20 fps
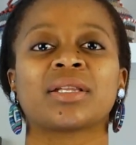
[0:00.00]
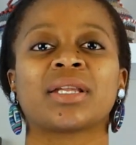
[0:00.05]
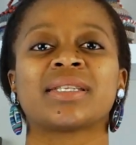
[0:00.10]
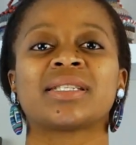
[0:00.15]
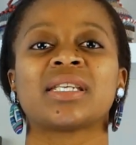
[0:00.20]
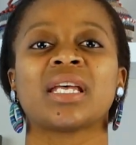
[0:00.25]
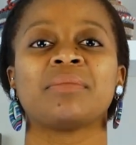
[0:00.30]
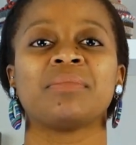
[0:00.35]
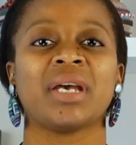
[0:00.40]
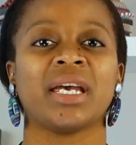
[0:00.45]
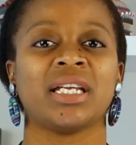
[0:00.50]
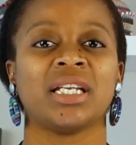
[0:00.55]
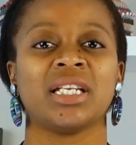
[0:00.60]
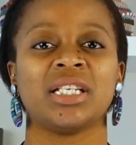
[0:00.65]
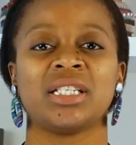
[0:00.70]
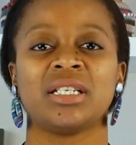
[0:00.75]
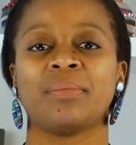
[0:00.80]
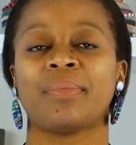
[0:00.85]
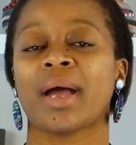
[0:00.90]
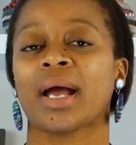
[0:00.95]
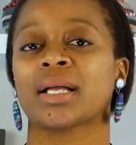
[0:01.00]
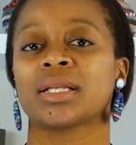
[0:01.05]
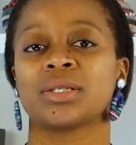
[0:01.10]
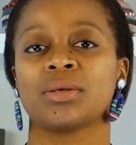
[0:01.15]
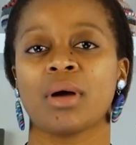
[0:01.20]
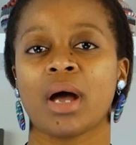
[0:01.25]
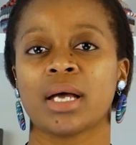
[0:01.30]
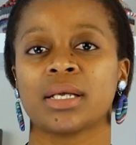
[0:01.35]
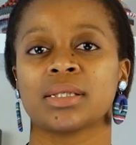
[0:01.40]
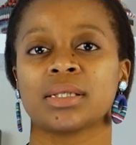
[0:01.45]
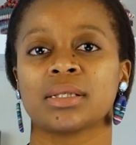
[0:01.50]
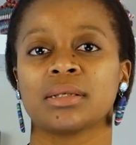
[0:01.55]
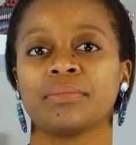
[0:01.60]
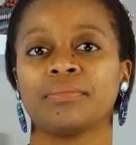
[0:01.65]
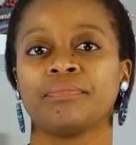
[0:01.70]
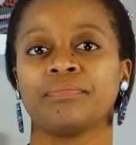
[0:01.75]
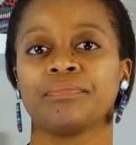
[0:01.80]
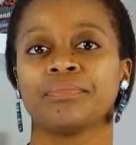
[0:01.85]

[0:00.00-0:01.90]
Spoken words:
the same energy back to us.